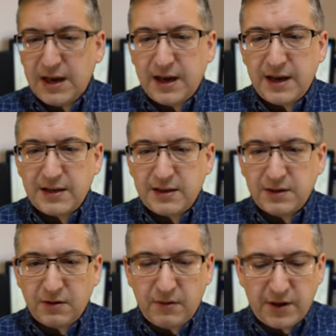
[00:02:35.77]
Add
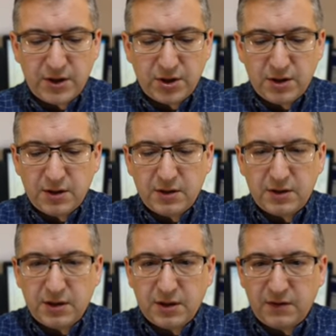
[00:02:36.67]
Integration,
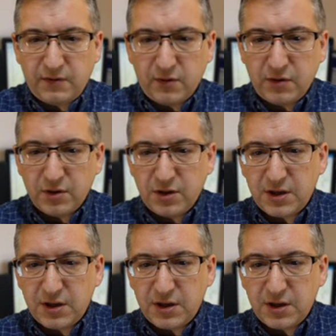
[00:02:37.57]
search for